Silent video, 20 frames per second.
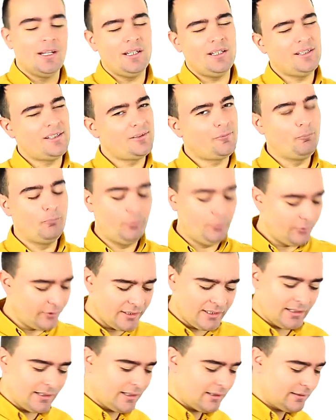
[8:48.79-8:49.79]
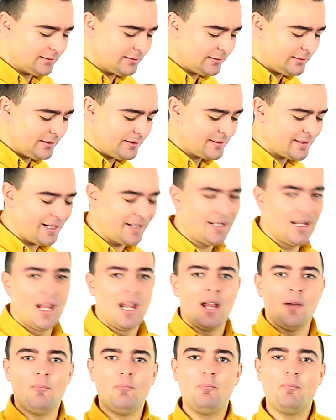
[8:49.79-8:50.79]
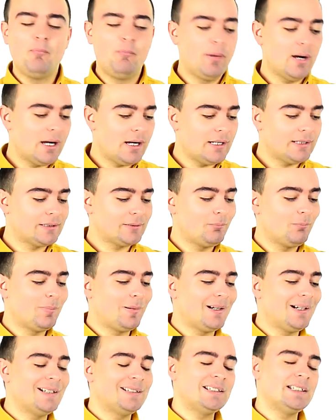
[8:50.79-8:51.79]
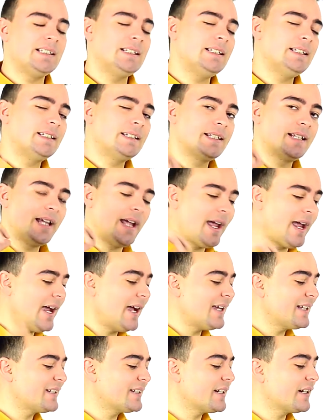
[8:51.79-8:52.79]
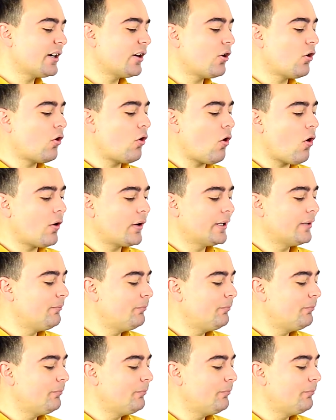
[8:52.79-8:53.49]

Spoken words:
it's brilliant, the design, but it has a con,